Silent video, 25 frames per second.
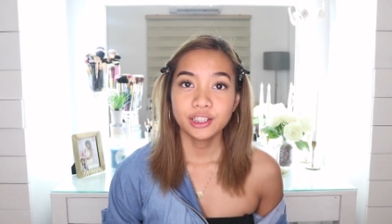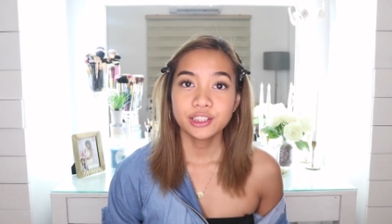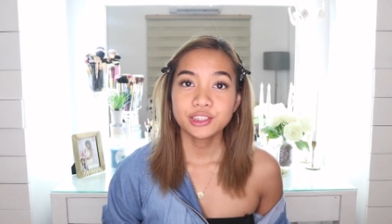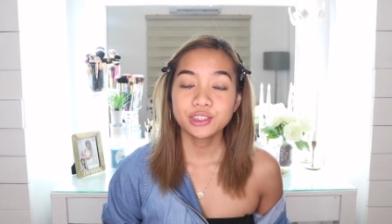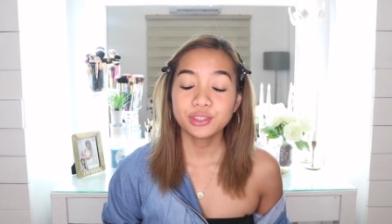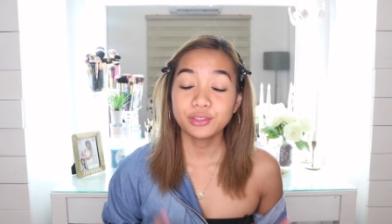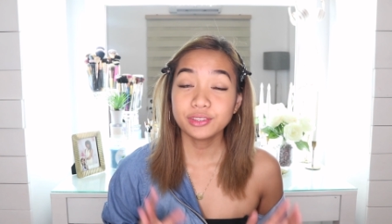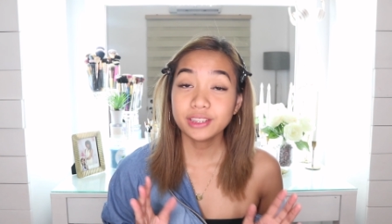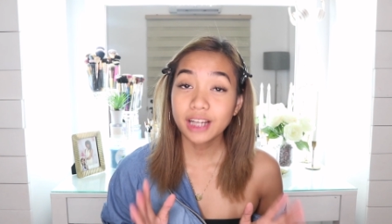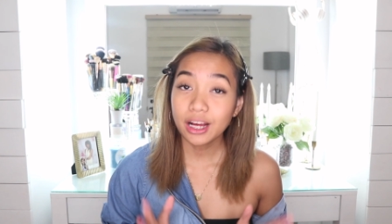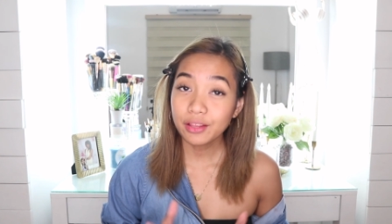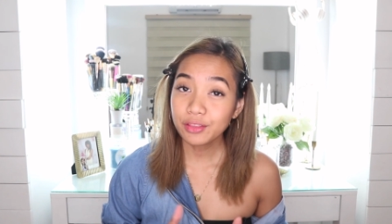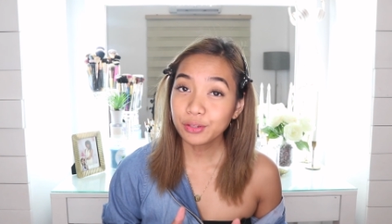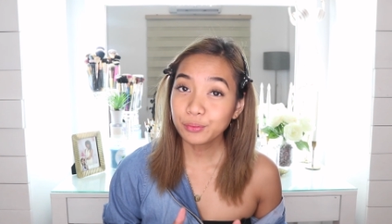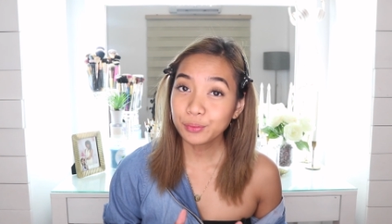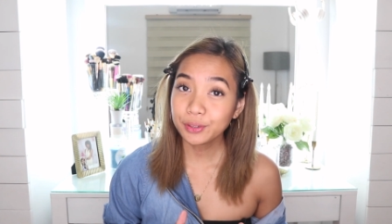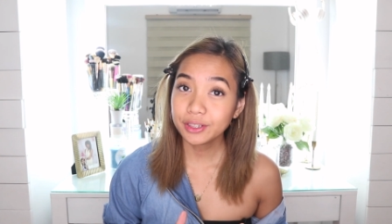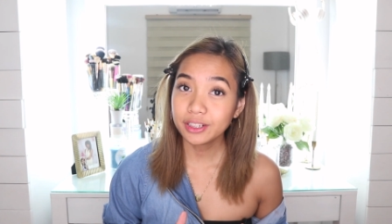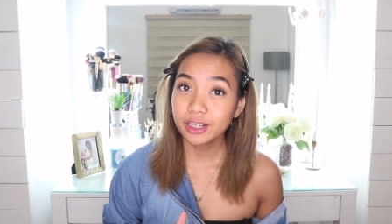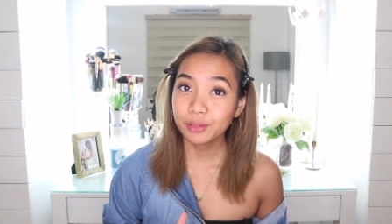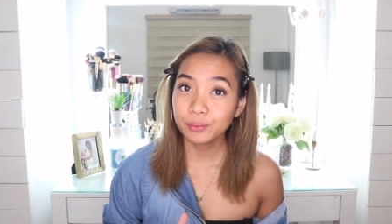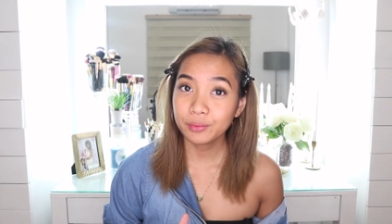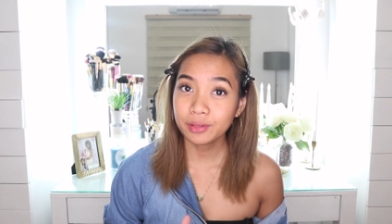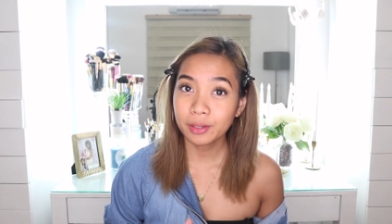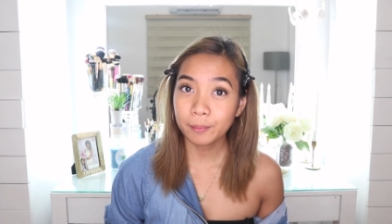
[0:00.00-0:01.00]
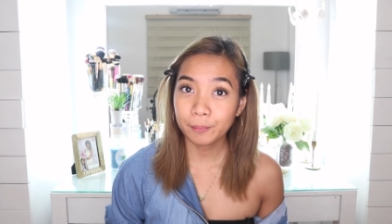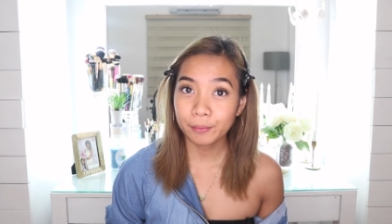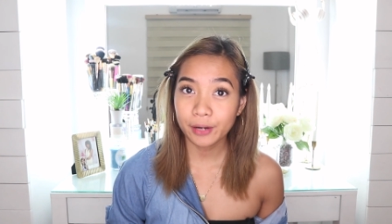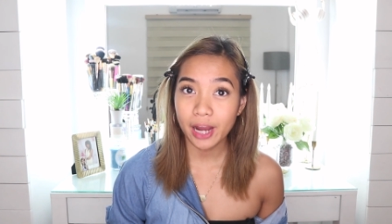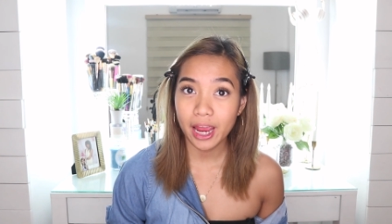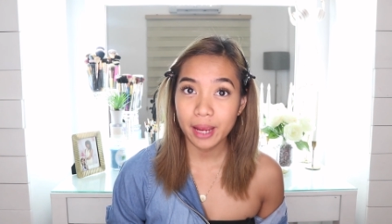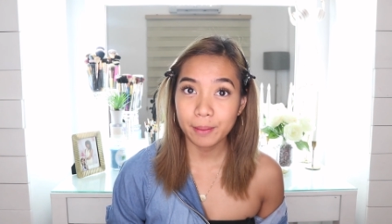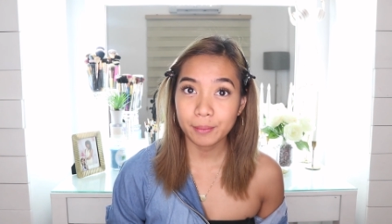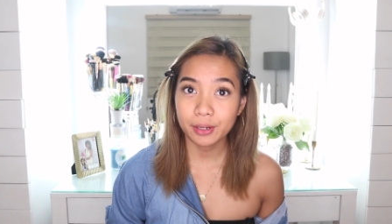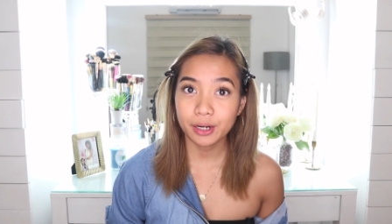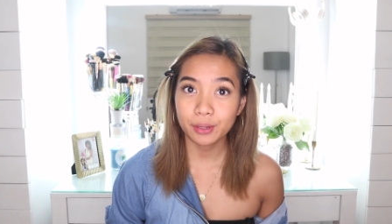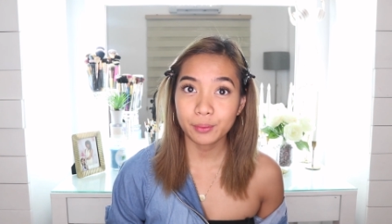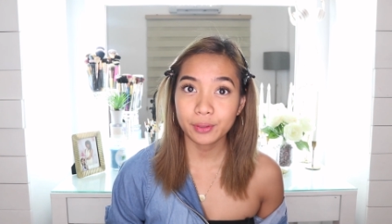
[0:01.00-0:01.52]
So now that we're done with the
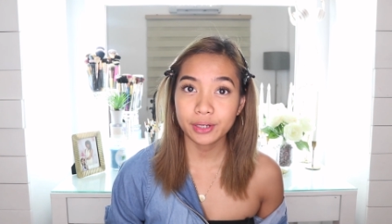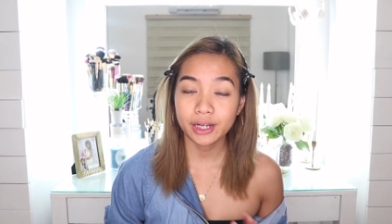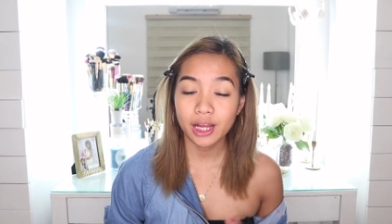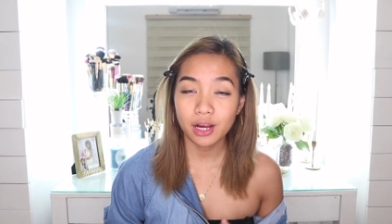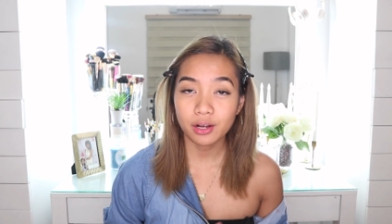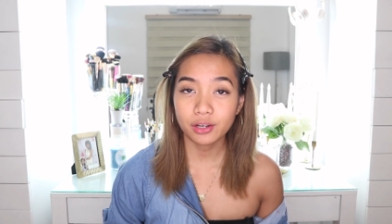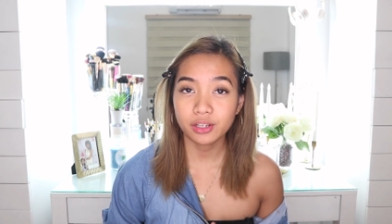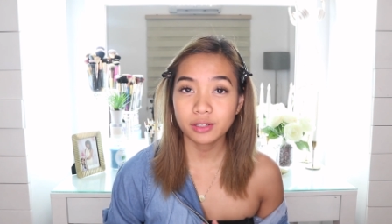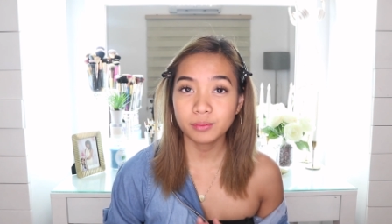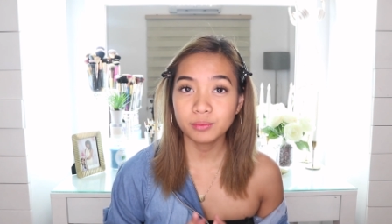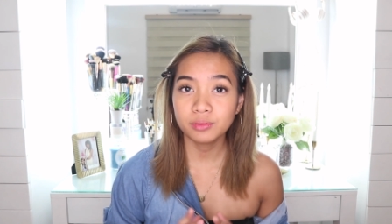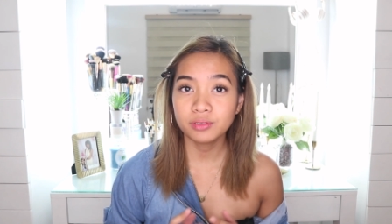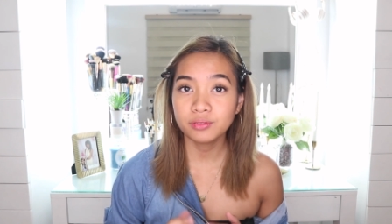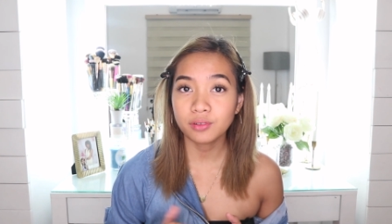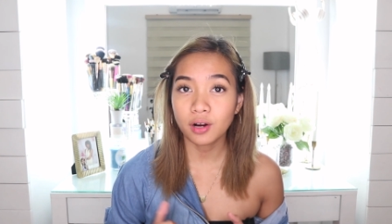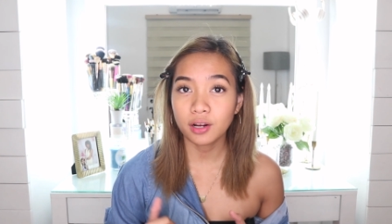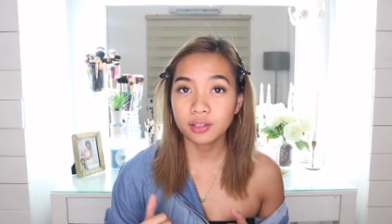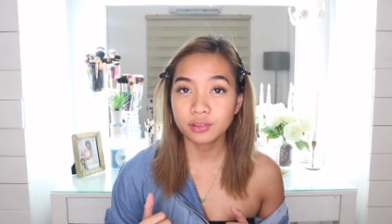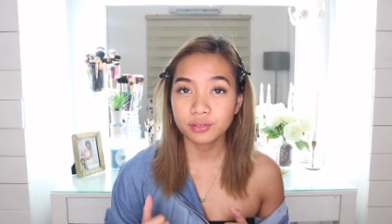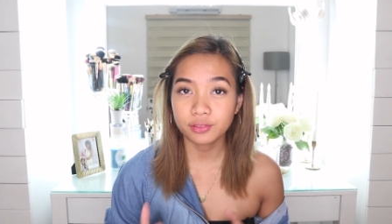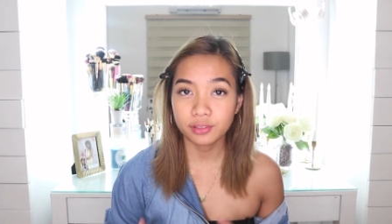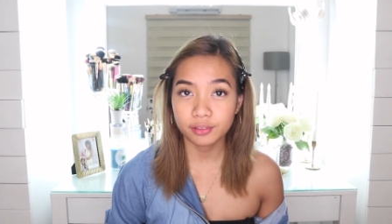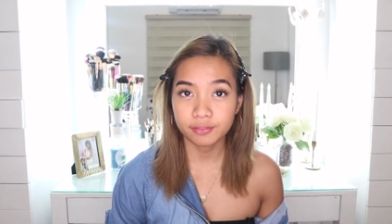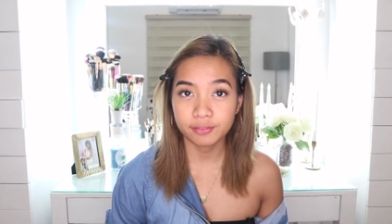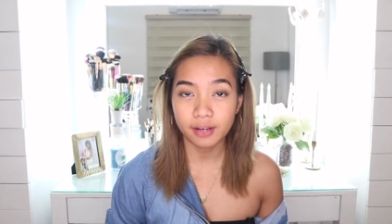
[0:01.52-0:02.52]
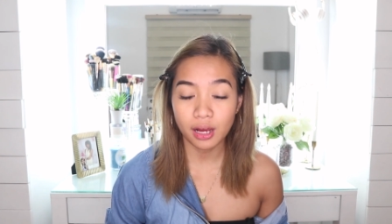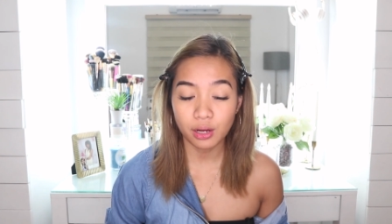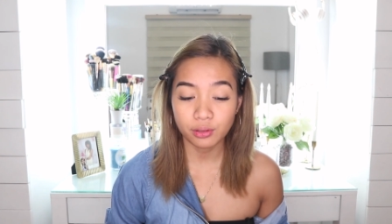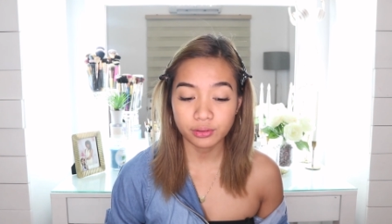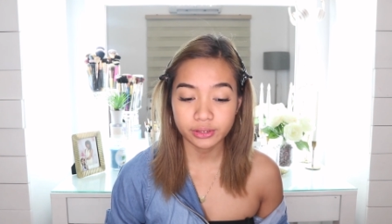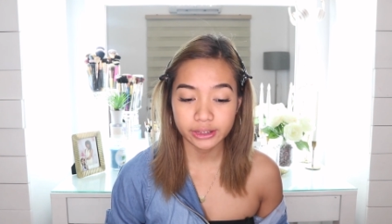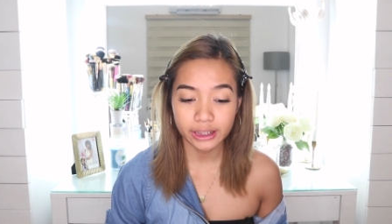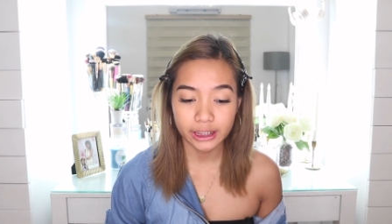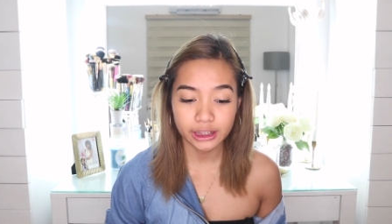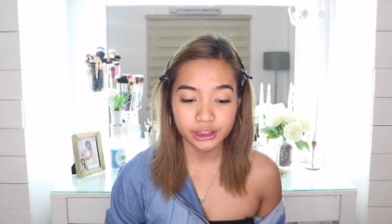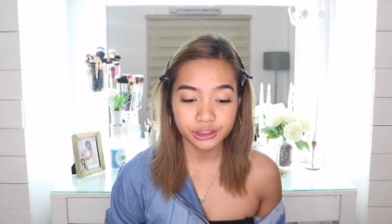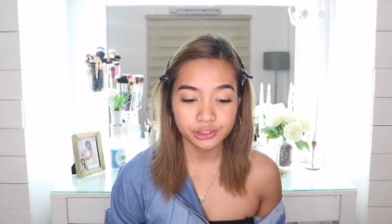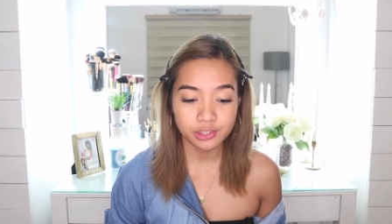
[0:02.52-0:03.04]
primer, we're now going to move on to the
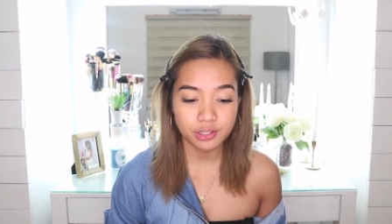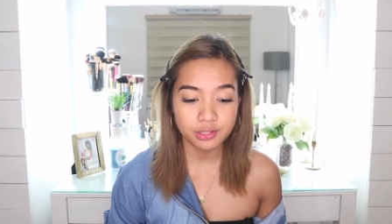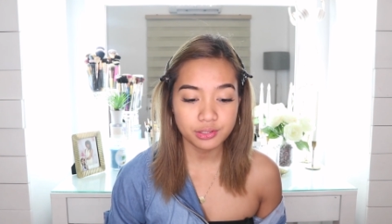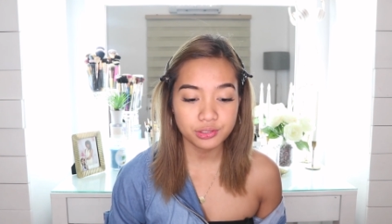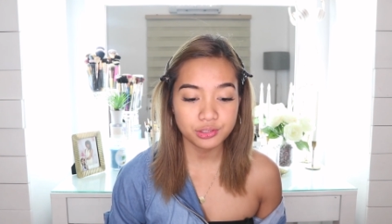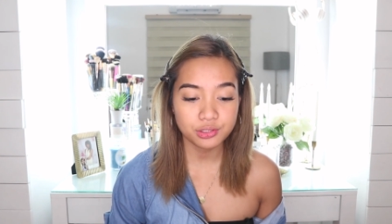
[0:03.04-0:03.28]
foundation.